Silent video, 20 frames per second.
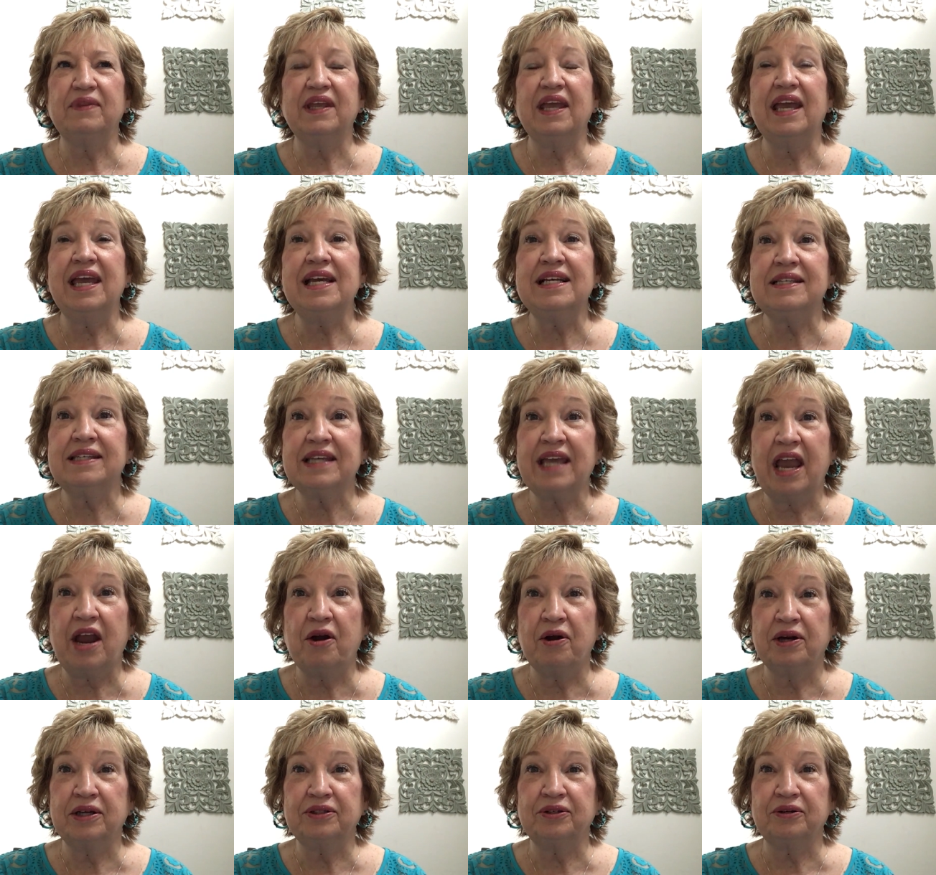his
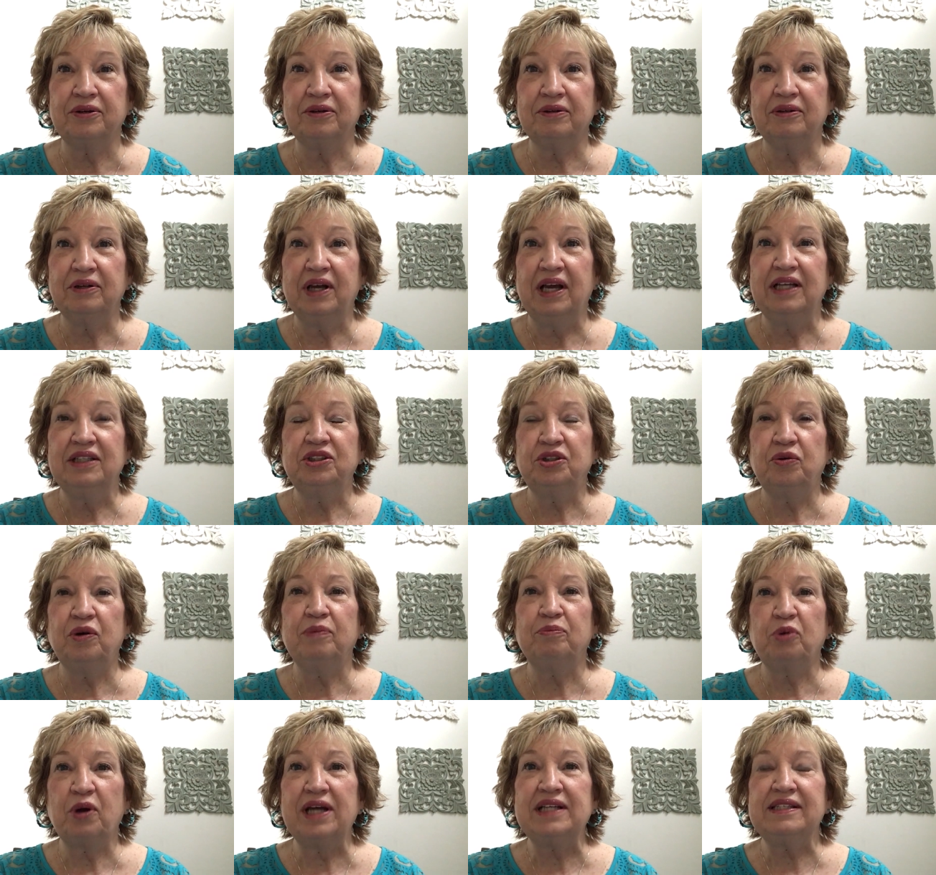character, to
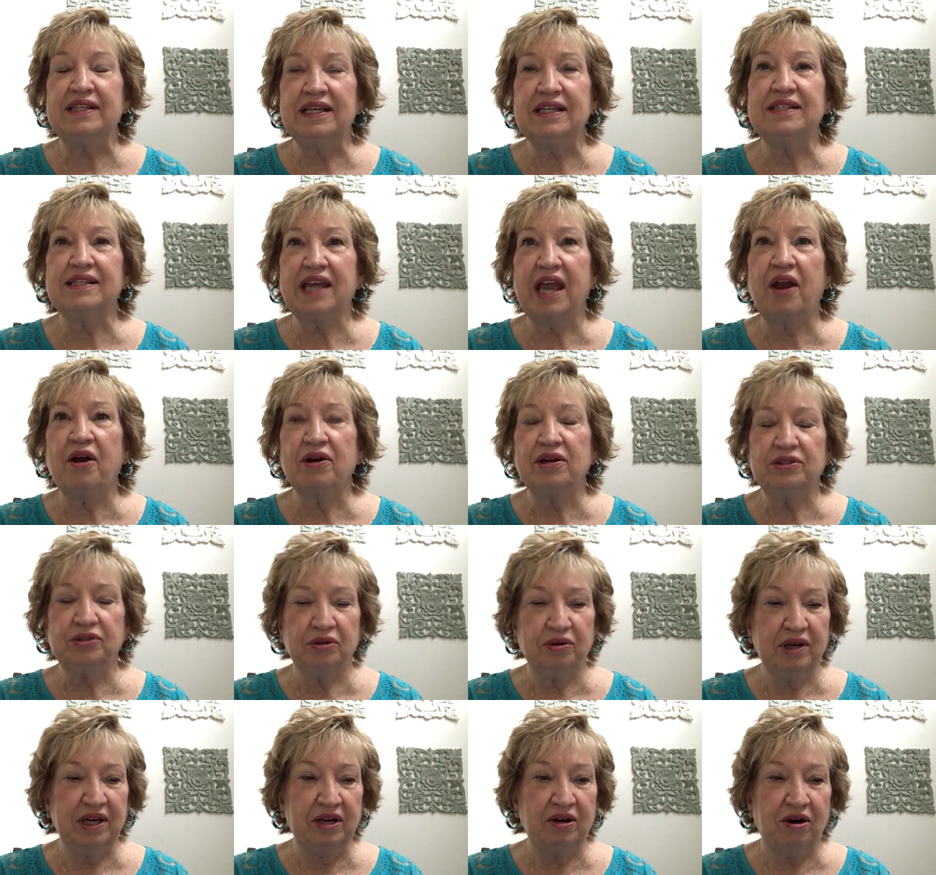embrace his
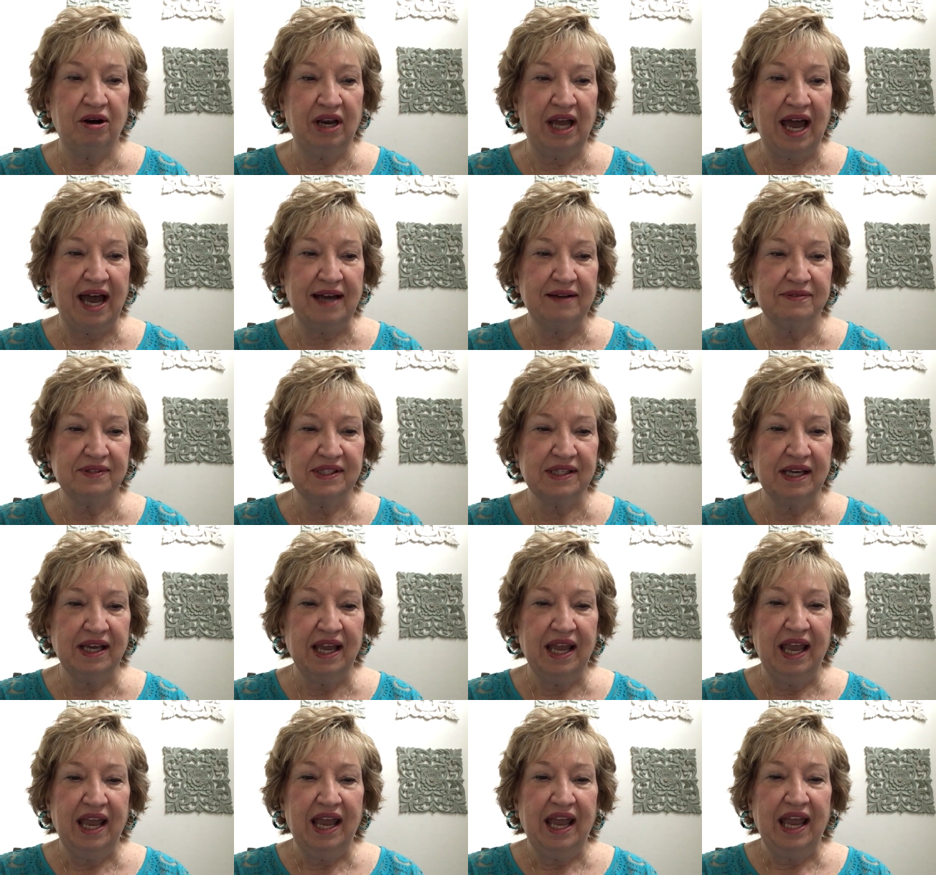character in our lives
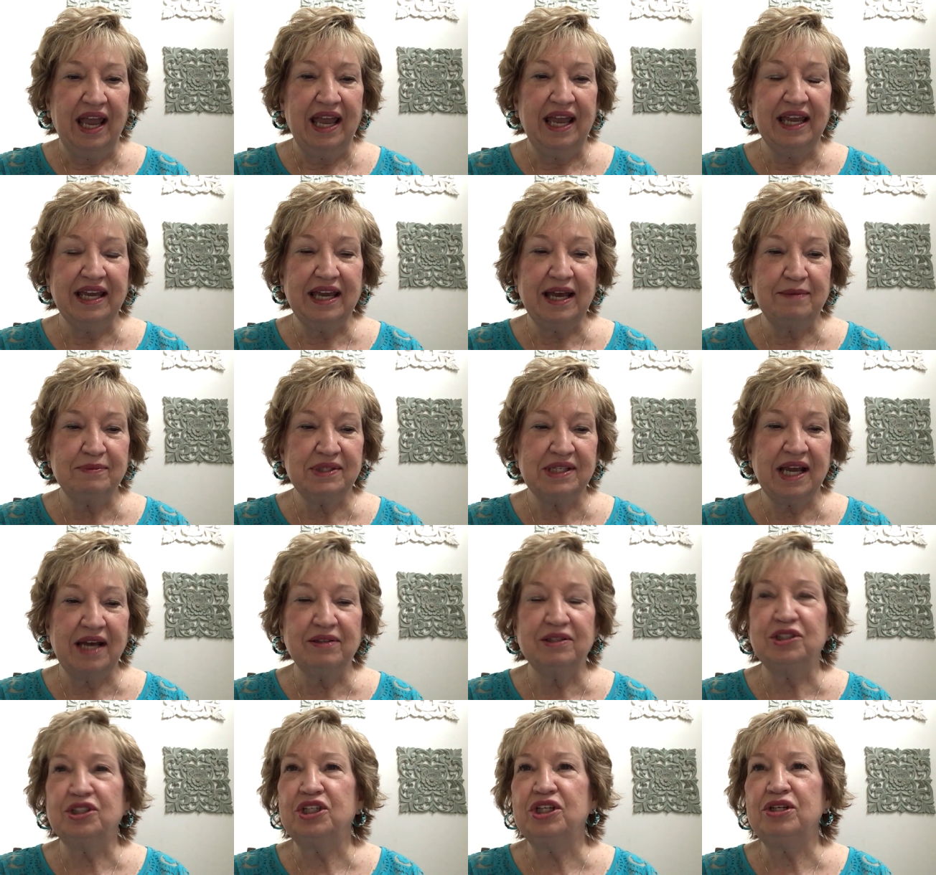it comes
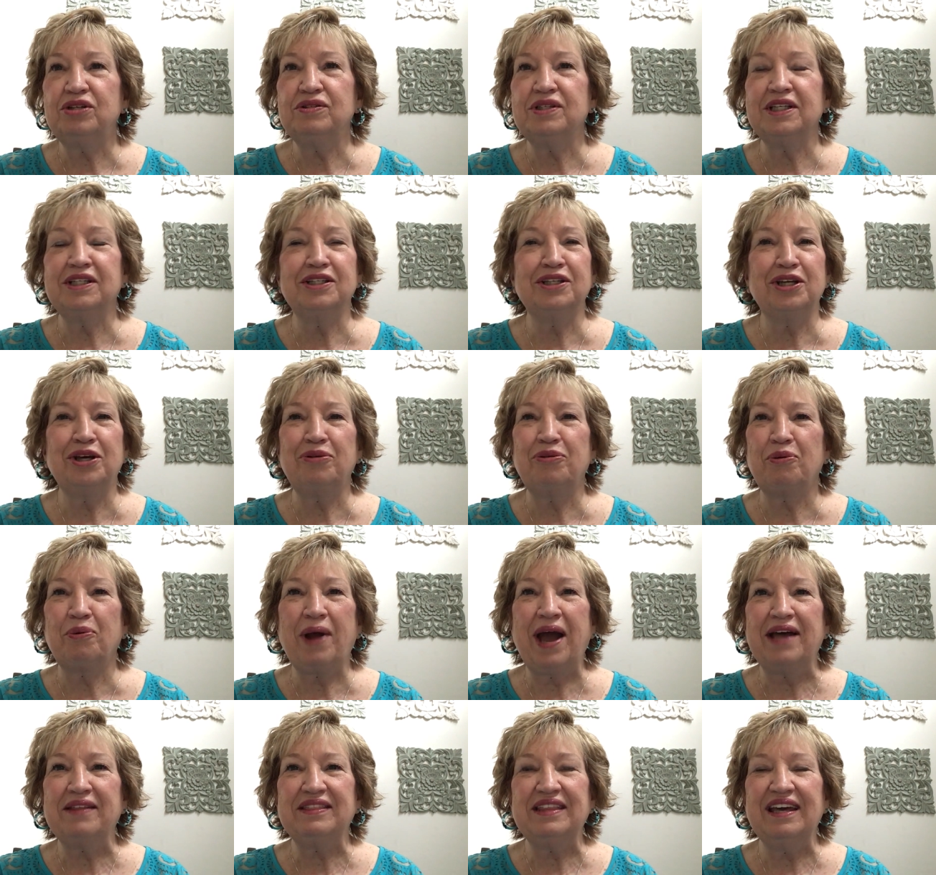down to choosing to do the
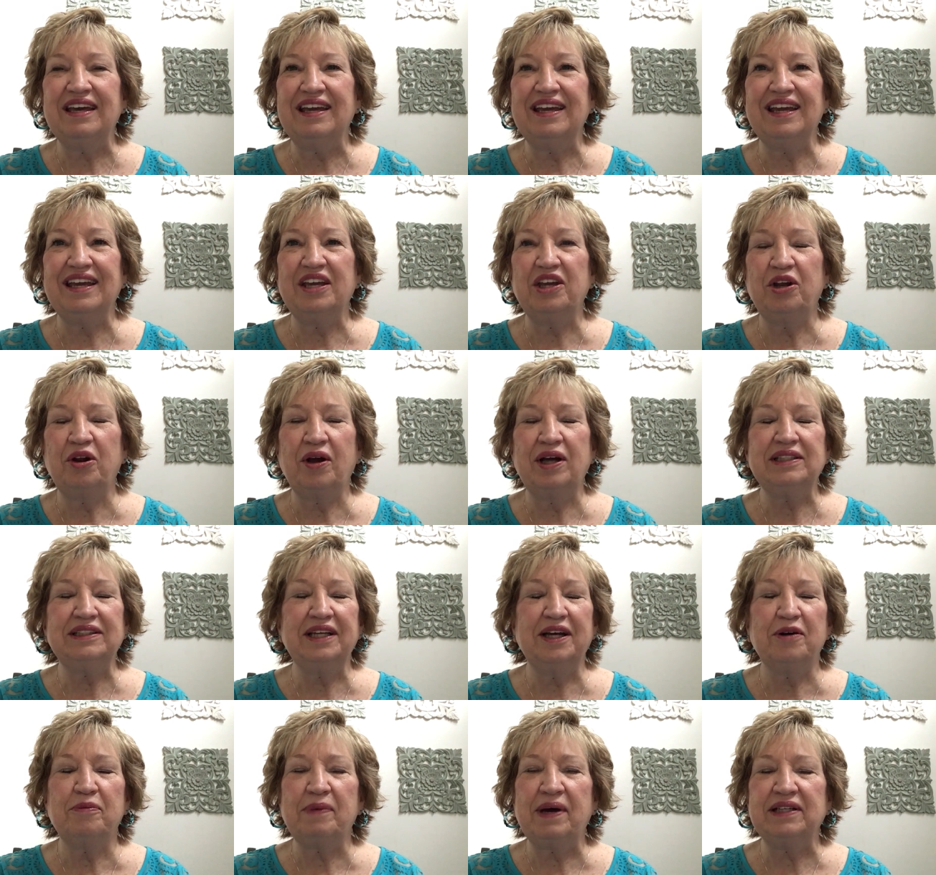right thing. You know, I
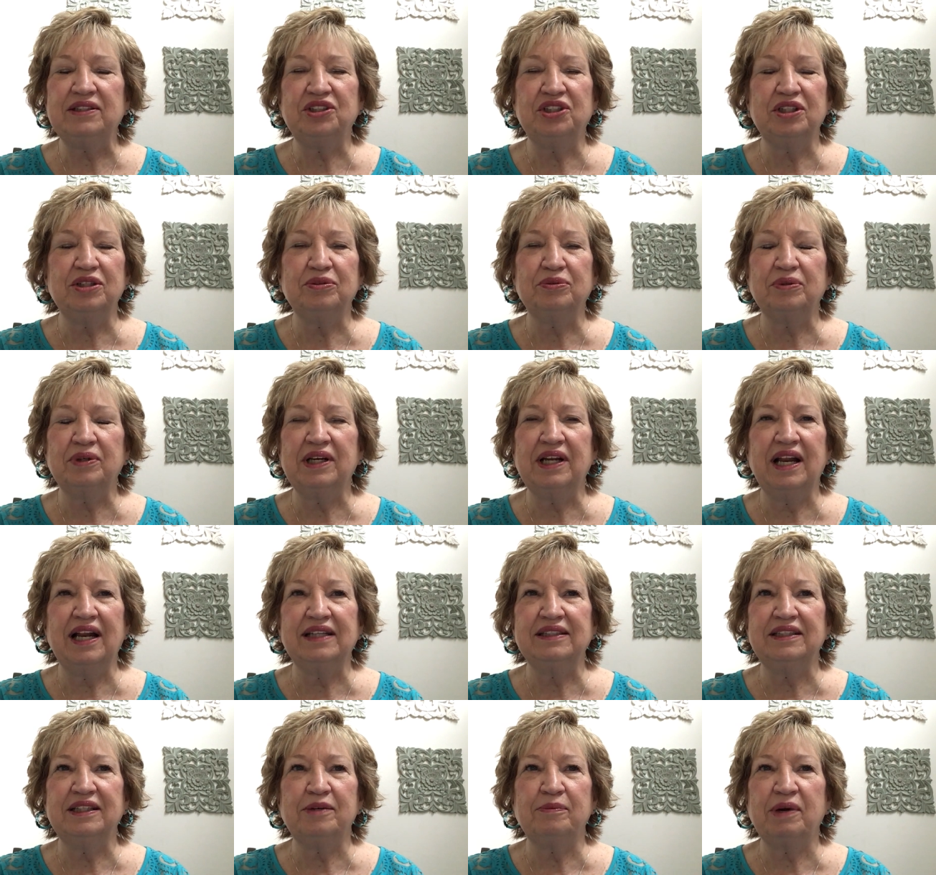tell my children and
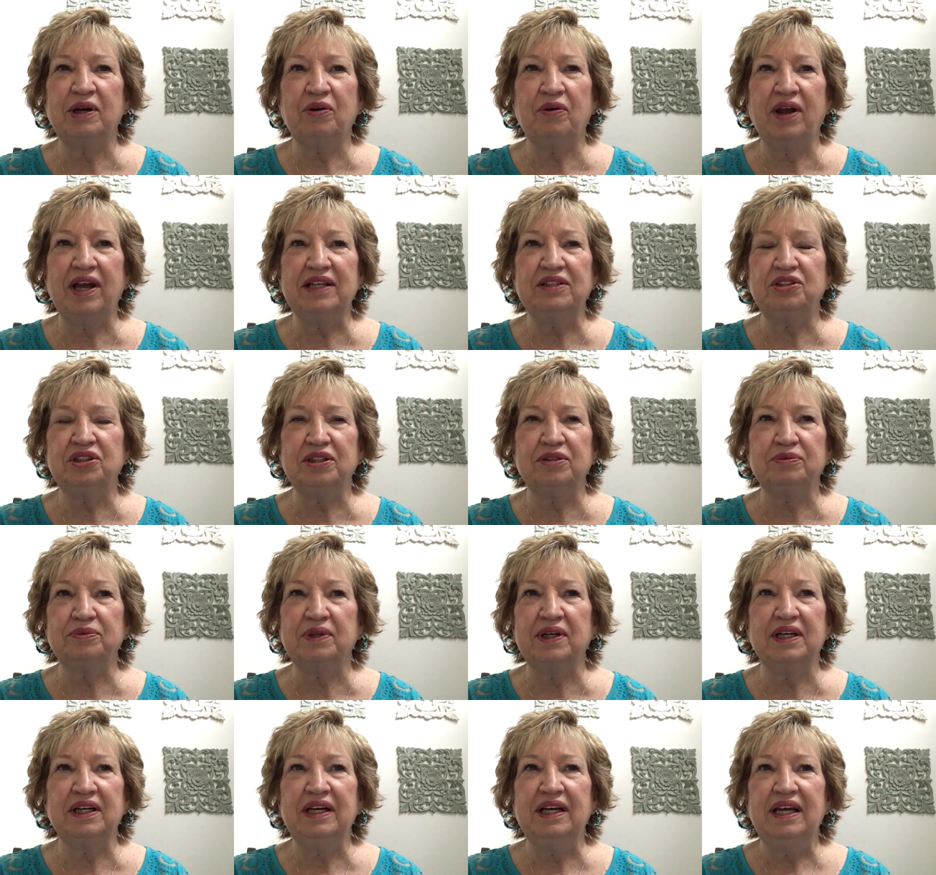I tell my
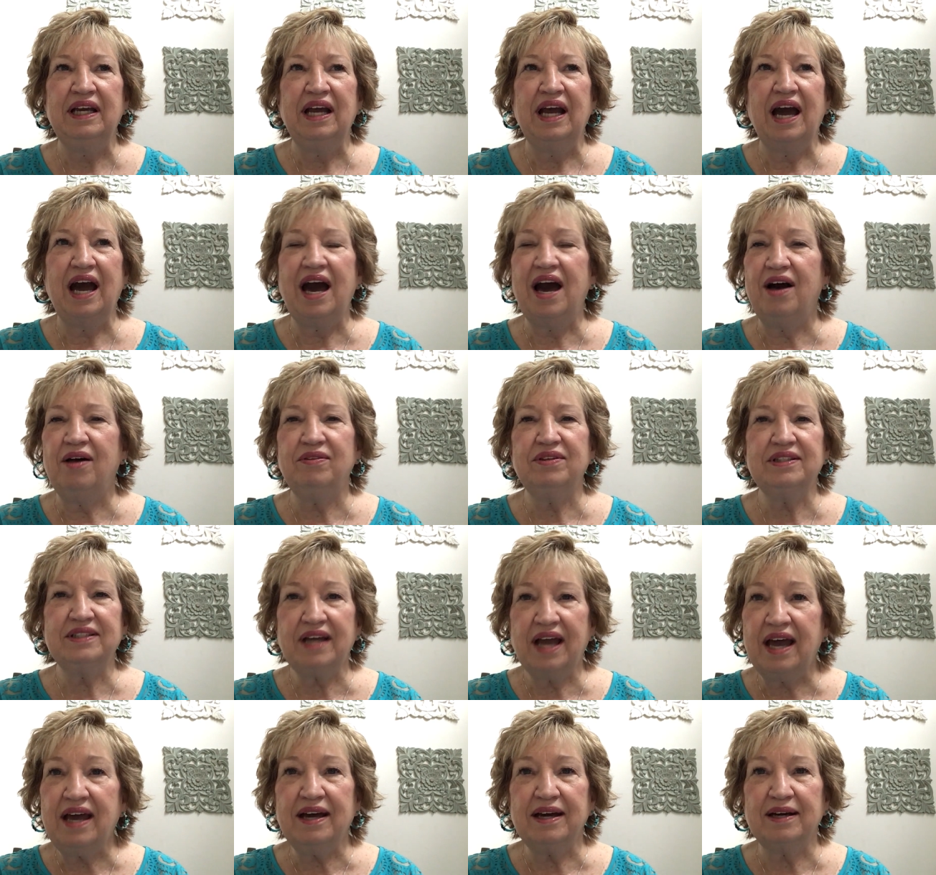grandchildren all the
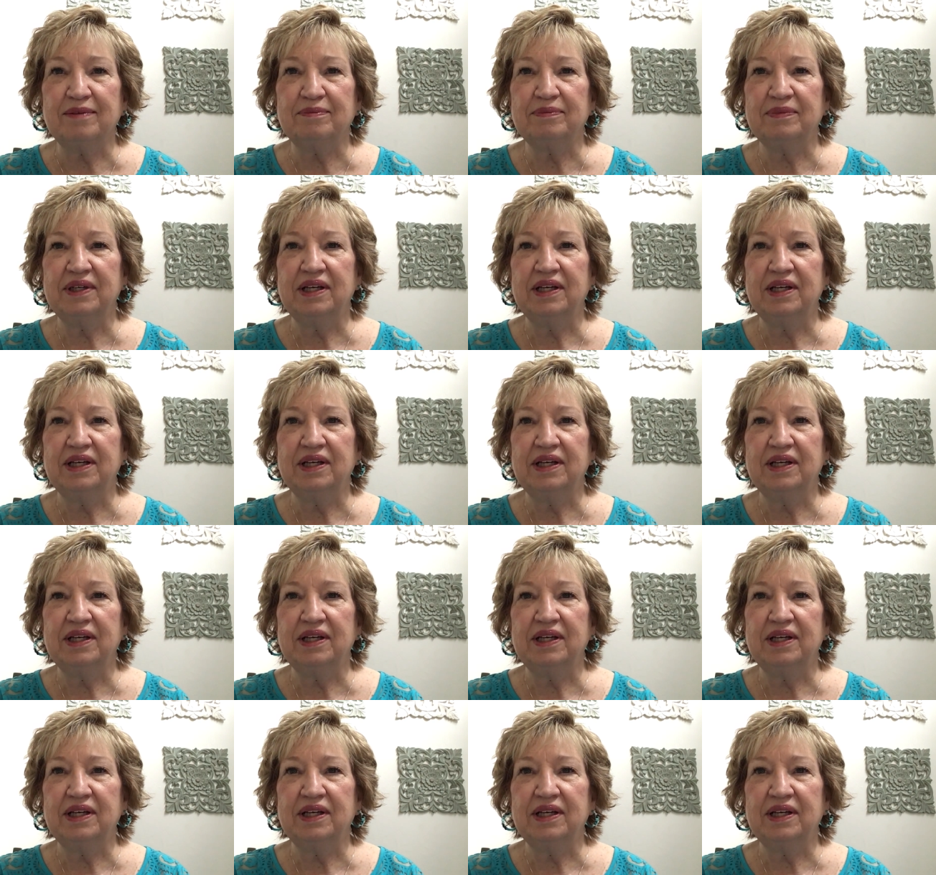time,